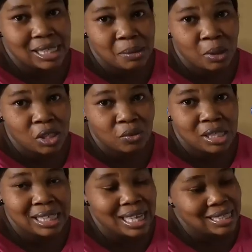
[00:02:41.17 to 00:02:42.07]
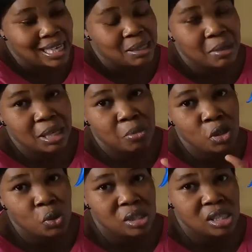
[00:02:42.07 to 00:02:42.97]
It's because of this glass that is making me
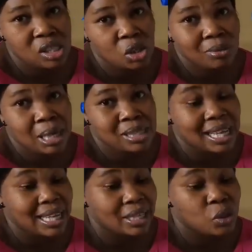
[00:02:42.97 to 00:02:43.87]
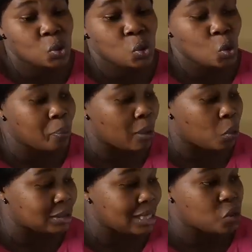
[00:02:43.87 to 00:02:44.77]
use this. Sometimes I can use soap and
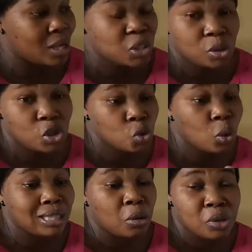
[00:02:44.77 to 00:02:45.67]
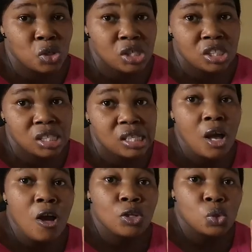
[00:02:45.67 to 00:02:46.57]
water to actually do what I'll be using
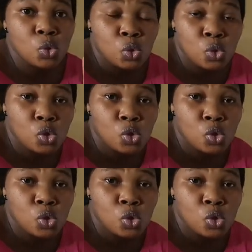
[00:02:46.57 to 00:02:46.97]
this to do.